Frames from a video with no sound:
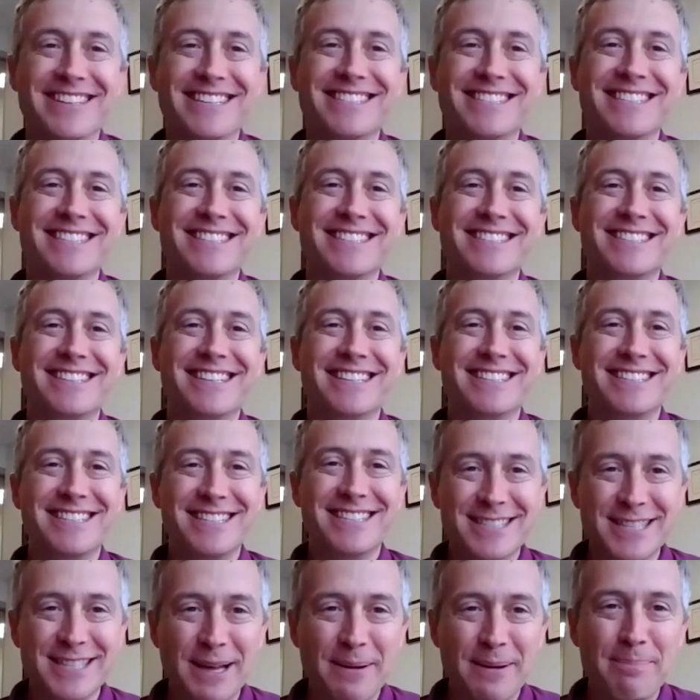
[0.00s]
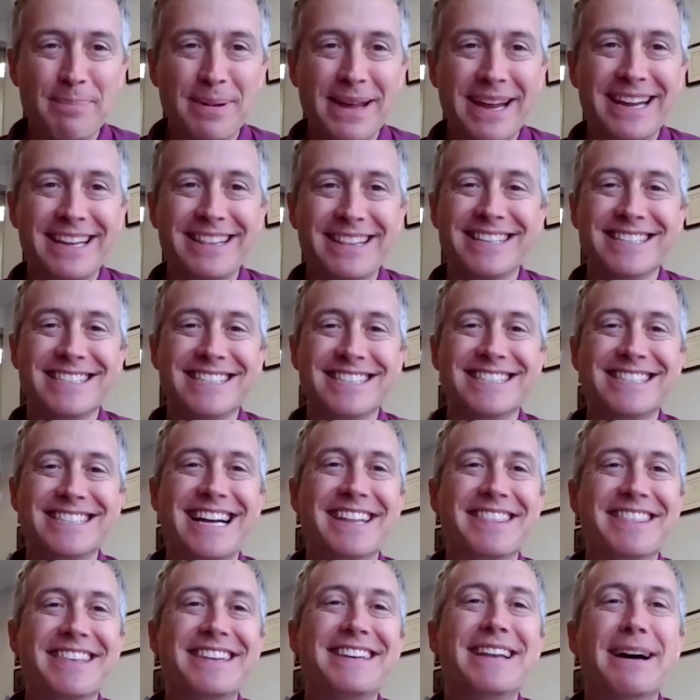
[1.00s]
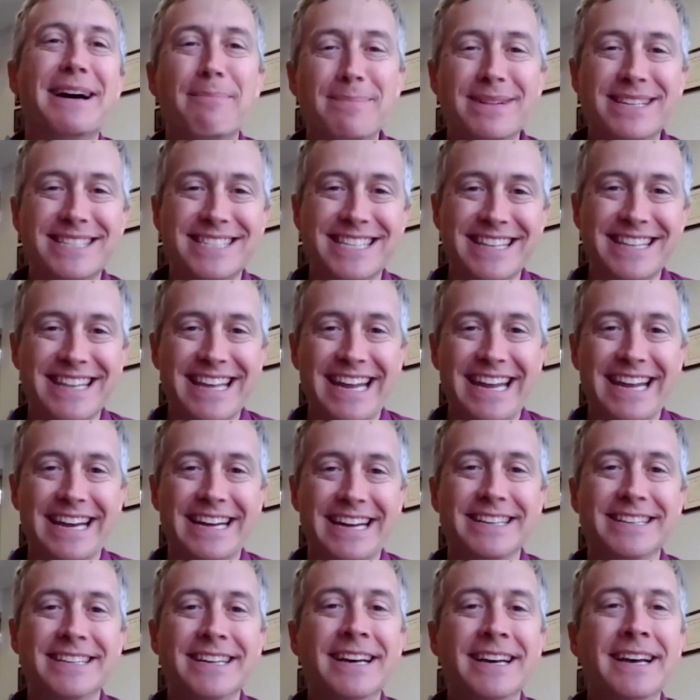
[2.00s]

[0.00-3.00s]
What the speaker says: This is thumb pain. This is not the numbness in the hand.